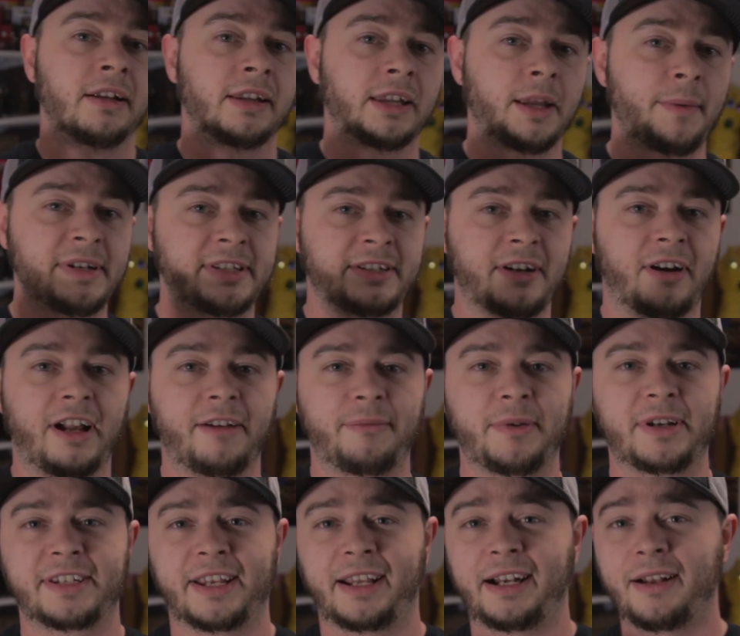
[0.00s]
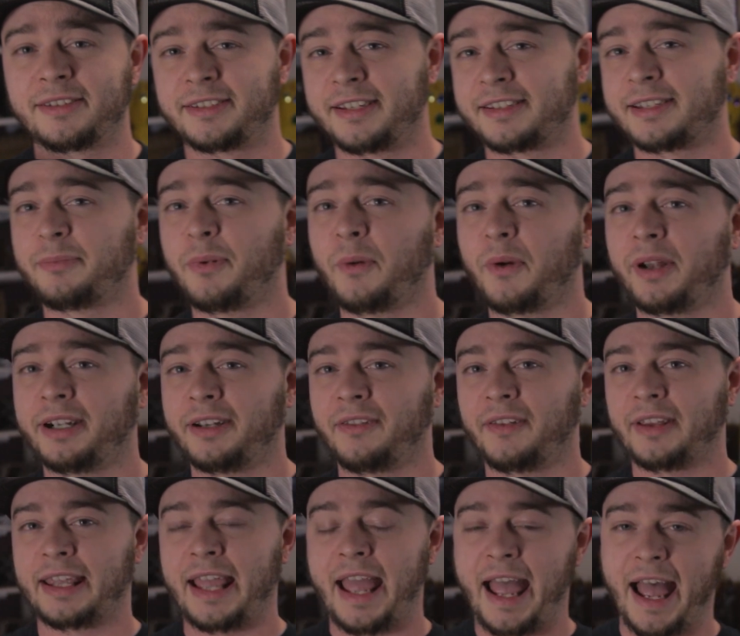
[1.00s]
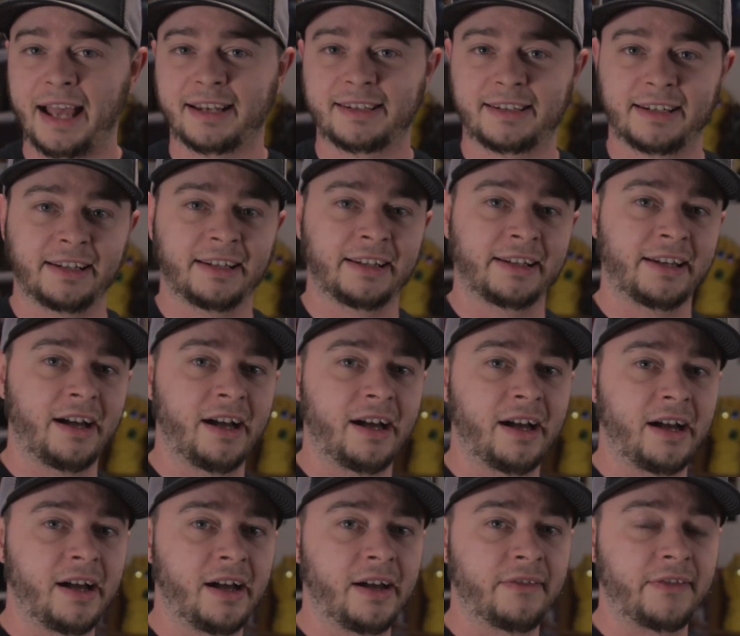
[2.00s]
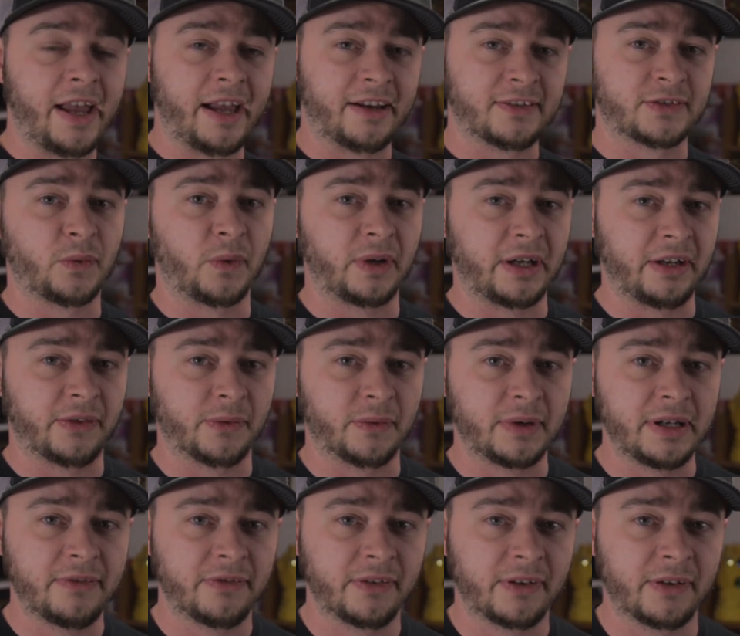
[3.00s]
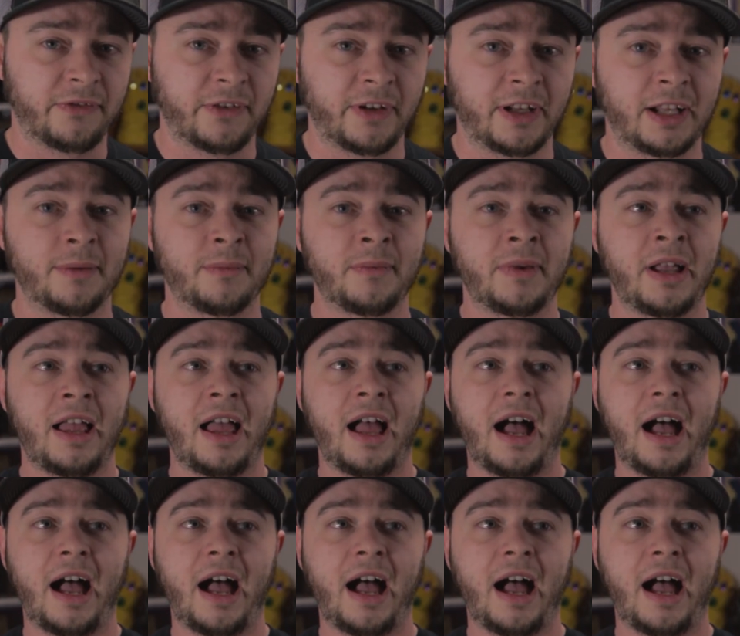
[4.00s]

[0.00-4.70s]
Let me start off by saying I was disappointed in the casting of X-23 for the film.